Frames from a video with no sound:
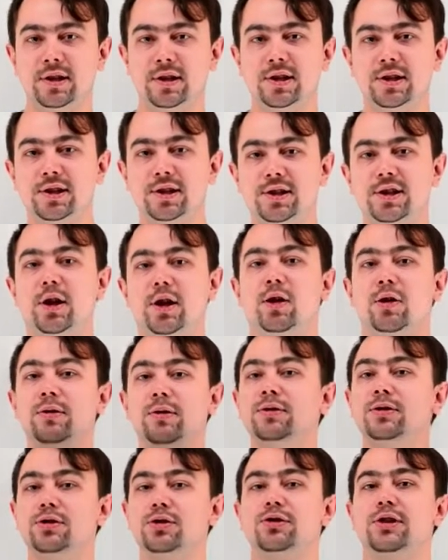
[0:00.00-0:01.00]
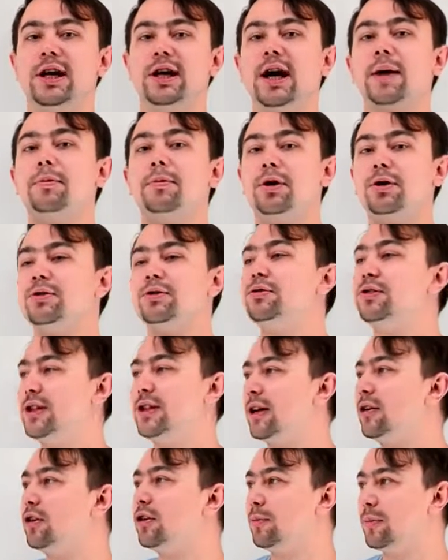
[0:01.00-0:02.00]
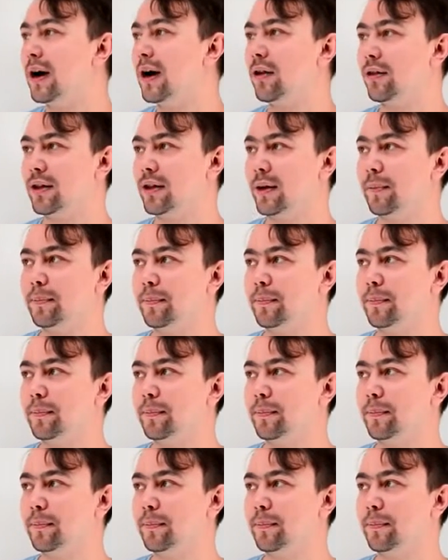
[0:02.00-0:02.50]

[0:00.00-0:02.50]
So, today I'm going to tell you about them.